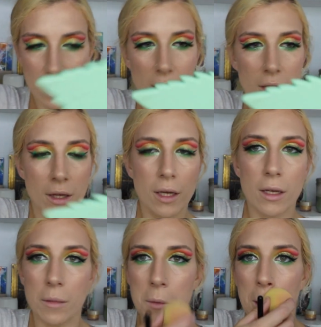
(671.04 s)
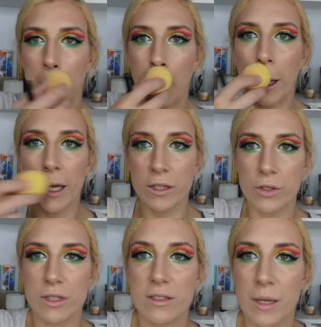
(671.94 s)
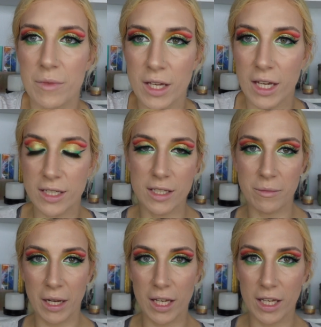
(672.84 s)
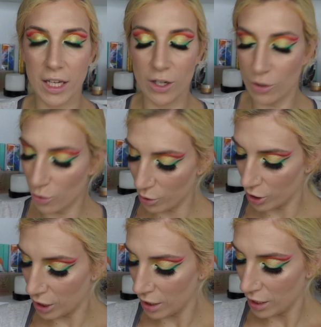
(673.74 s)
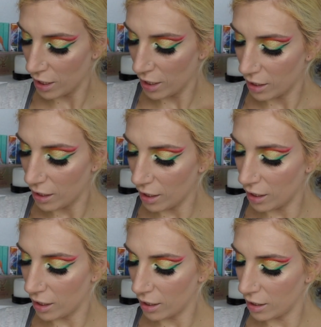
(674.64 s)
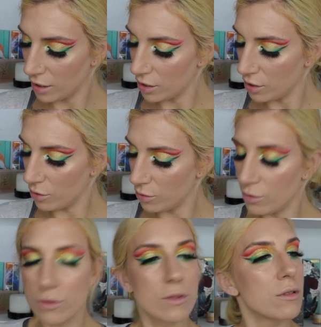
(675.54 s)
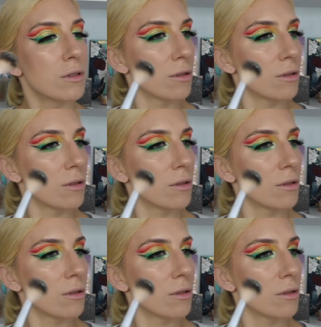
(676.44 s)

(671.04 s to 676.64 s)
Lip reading: And then I'm going to go ahead and do the same thing I did to my inner corner and use